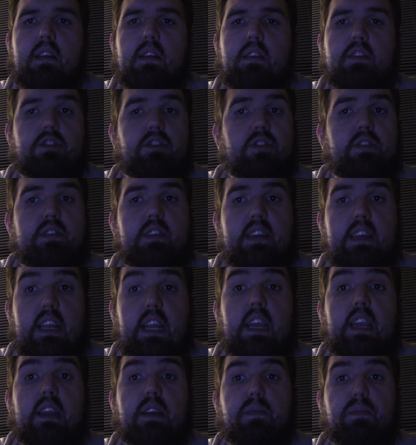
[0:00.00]
just
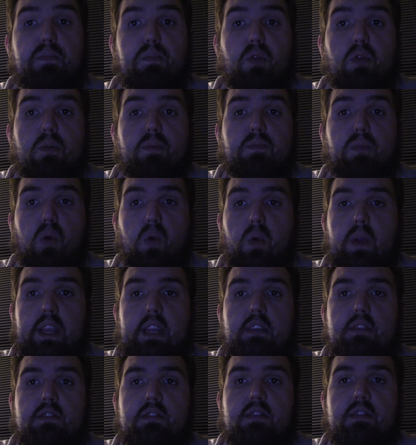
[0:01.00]
need more
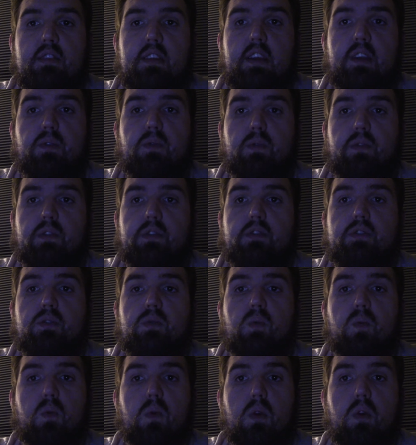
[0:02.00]
points in order to
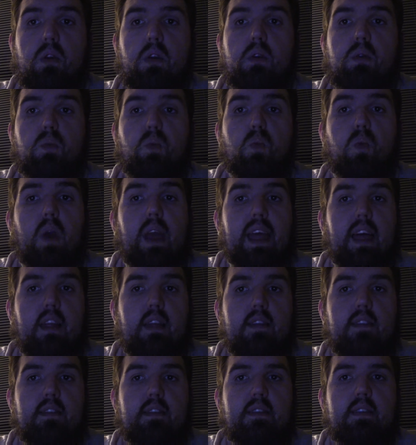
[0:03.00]
work well.
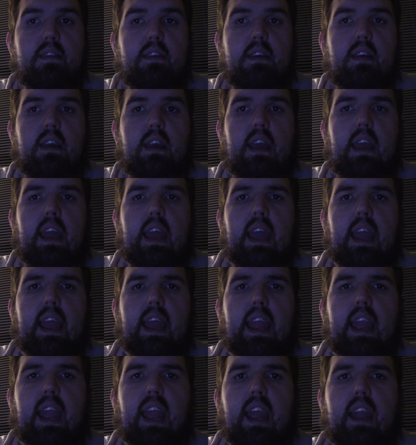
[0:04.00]

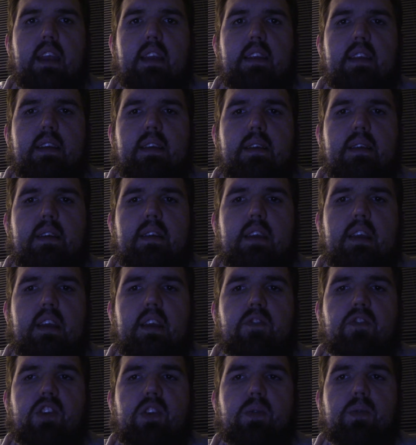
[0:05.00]
And
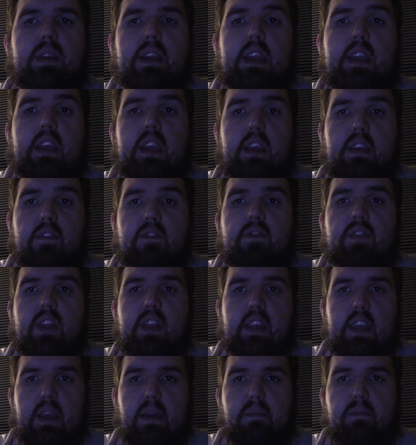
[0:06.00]
if you give
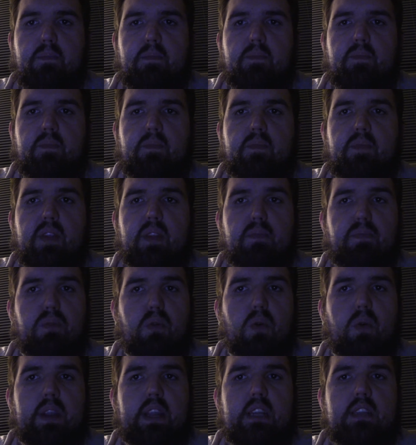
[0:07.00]
them the
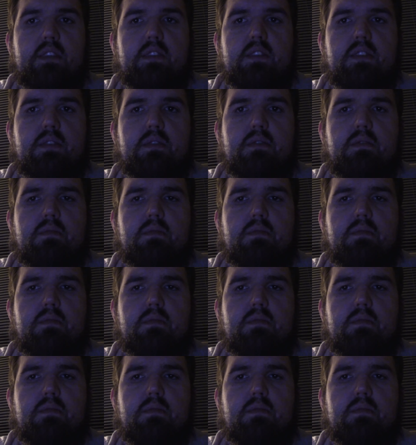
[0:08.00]
points,